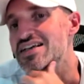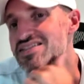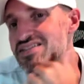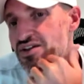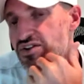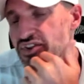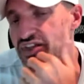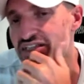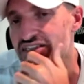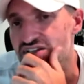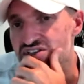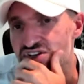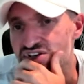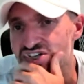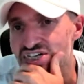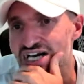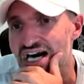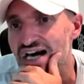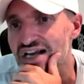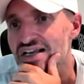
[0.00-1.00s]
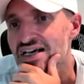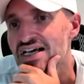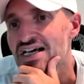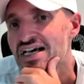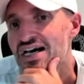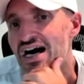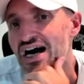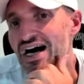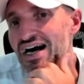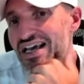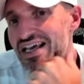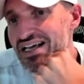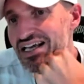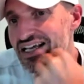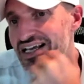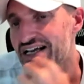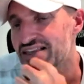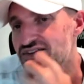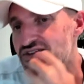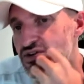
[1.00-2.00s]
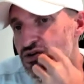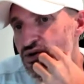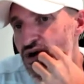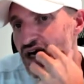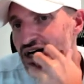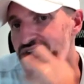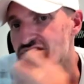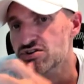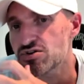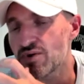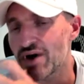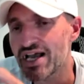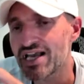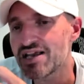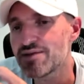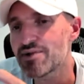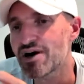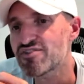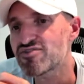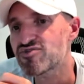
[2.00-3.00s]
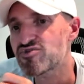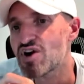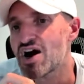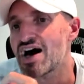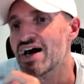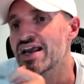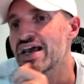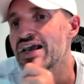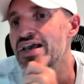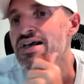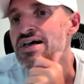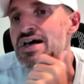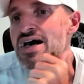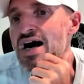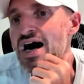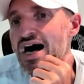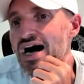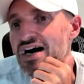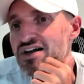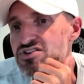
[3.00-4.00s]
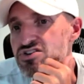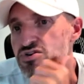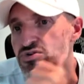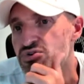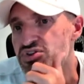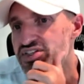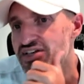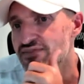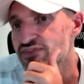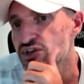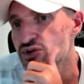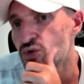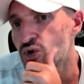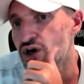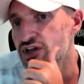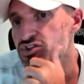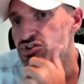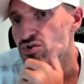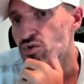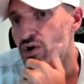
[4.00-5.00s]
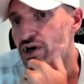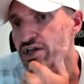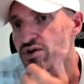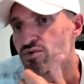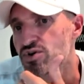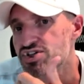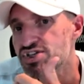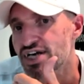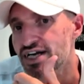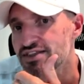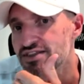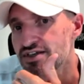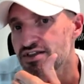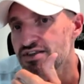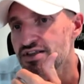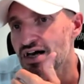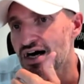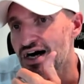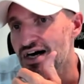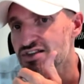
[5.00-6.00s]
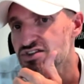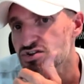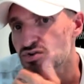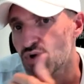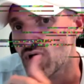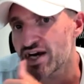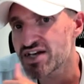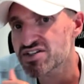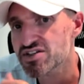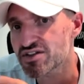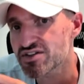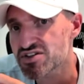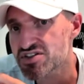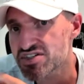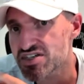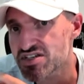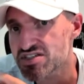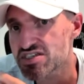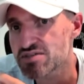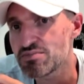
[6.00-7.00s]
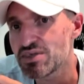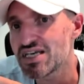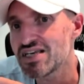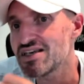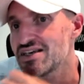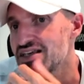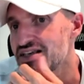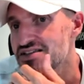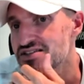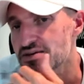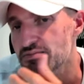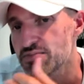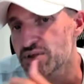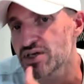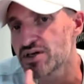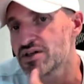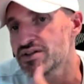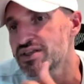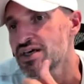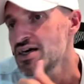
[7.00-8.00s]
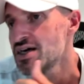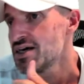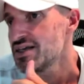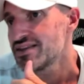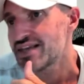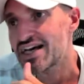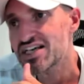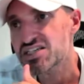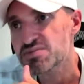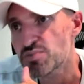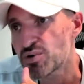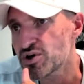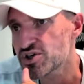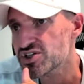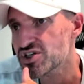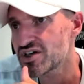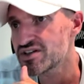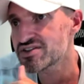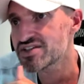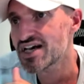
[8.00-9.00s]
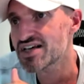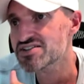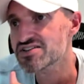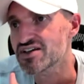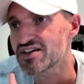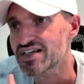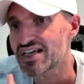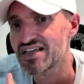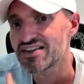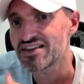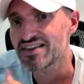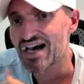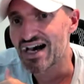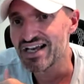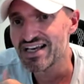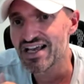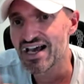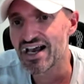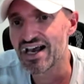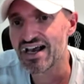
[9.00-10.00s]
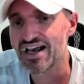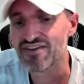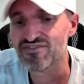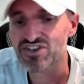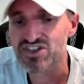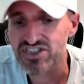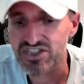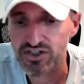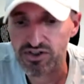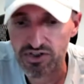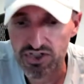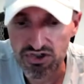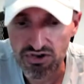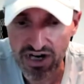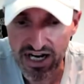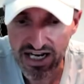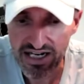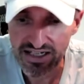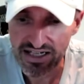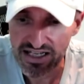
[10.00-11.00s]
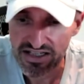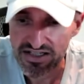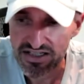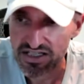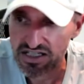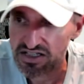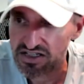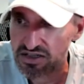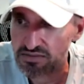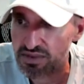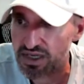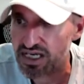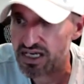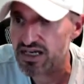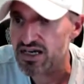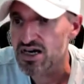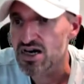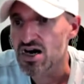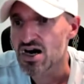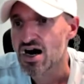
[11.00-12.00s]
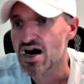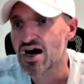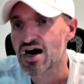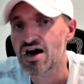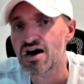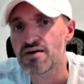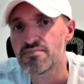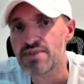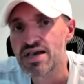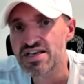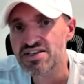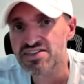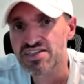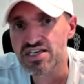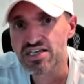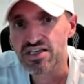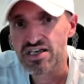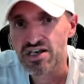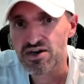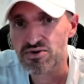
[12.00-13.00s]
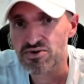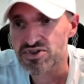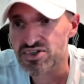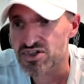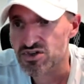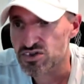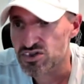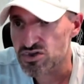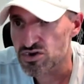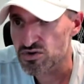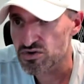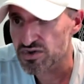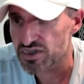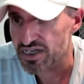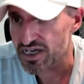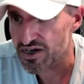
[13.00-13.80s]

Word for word: I still think there's a shot uh, it could get to uh, 280 by Friday. Uh, 271.20 rejected uh, twice on the 60 minute needs to build. Nice push on Tesla. Again, night every single trade needs needs to be amazing. Here's the two.